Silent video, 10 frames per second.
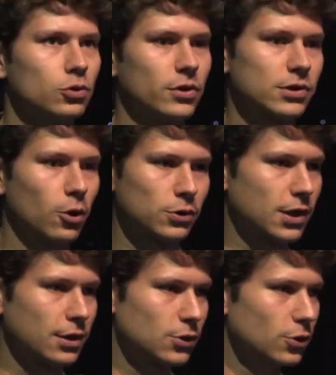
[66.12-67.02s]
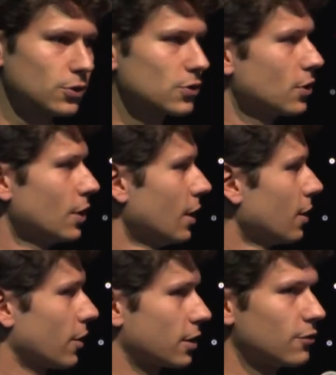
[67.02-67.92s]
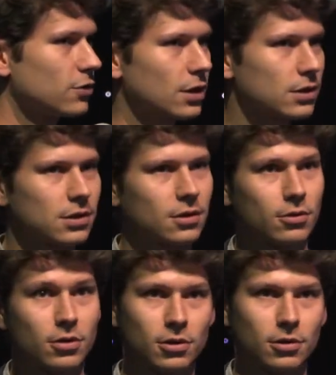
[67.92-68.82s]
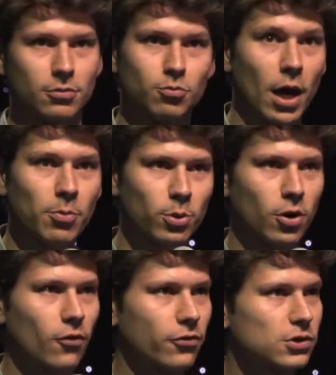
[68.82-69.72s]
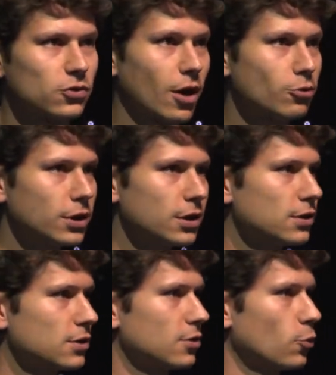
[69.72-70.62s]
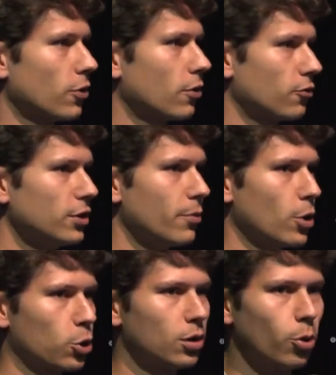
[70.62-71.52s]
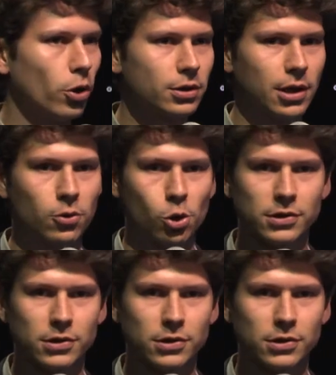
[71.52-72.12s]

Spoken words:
ultrasound sensors that gives us a map of the surroundings with a three-dimensional point cloud,